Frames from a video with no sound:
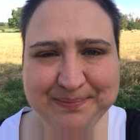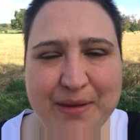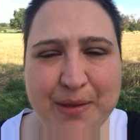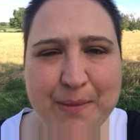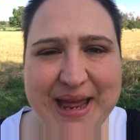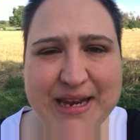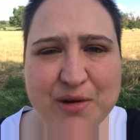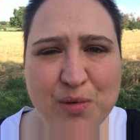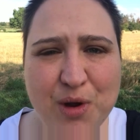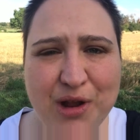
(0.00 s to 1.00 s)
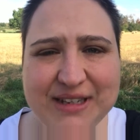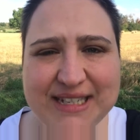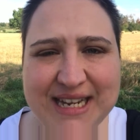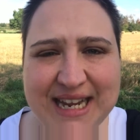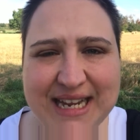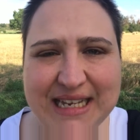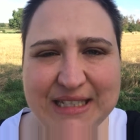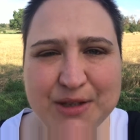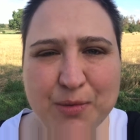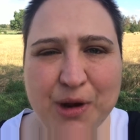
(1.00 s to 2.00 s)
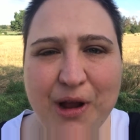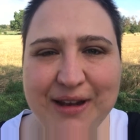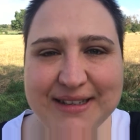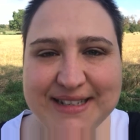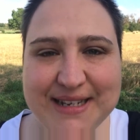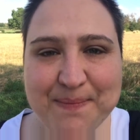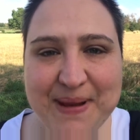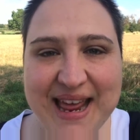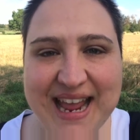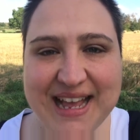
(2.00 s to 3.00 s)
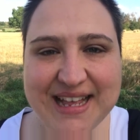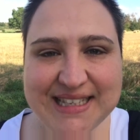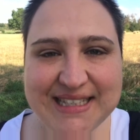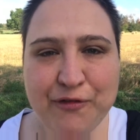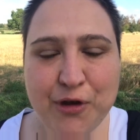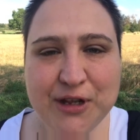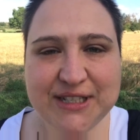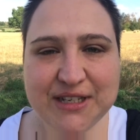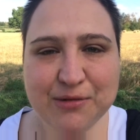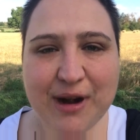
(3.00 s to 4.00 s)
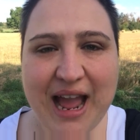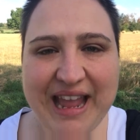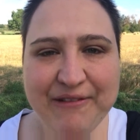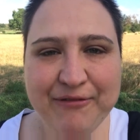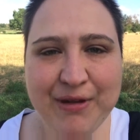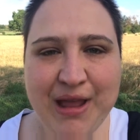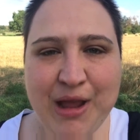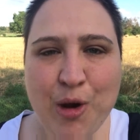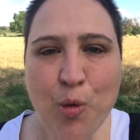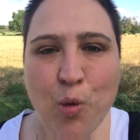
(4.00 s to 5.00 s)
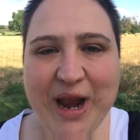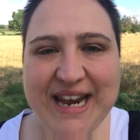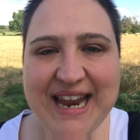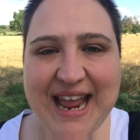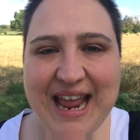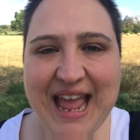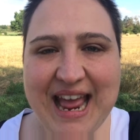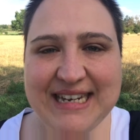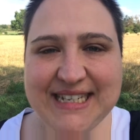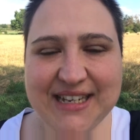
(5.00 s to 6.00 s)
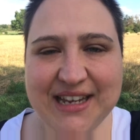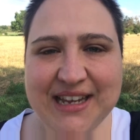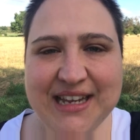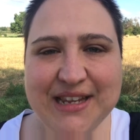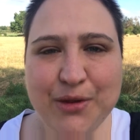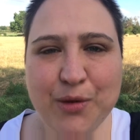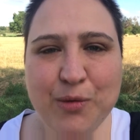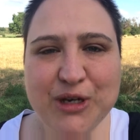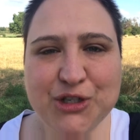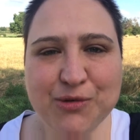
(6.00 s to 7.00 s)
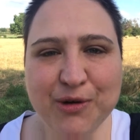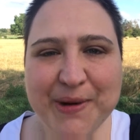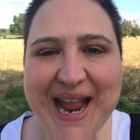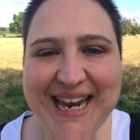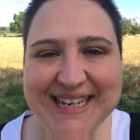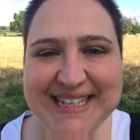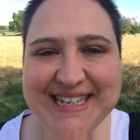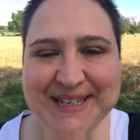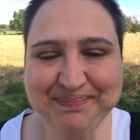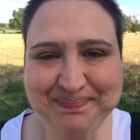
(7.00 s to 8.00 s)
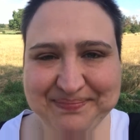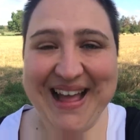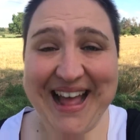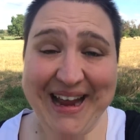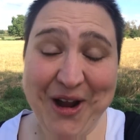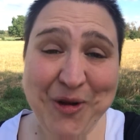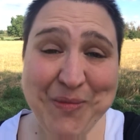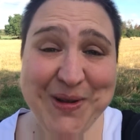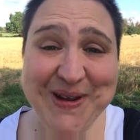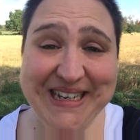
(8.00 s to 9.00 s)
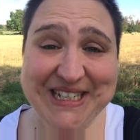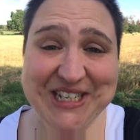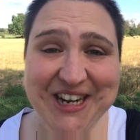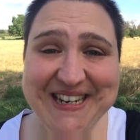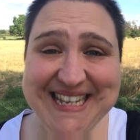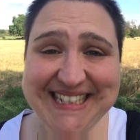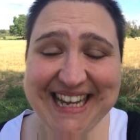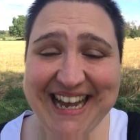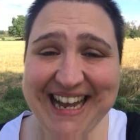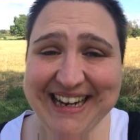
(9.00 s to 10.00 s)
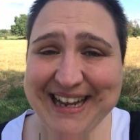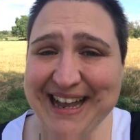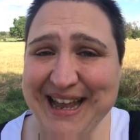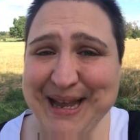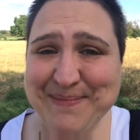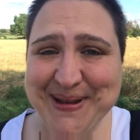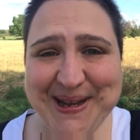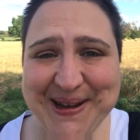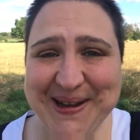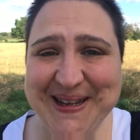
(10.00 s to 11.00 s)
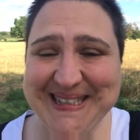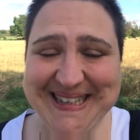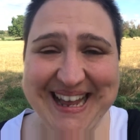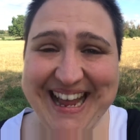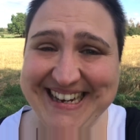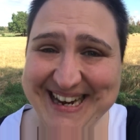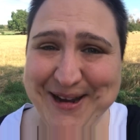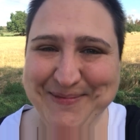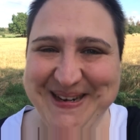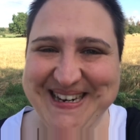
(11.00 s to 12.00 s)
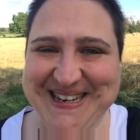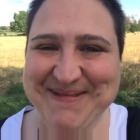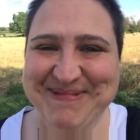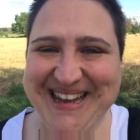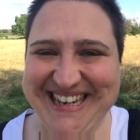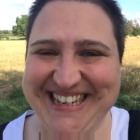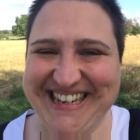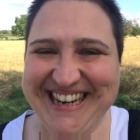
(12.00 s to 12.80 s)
The Meta-World is the world the players first arrive when they enter the virtual reality. I hope you enjoy this arc, because I doubt it a bit.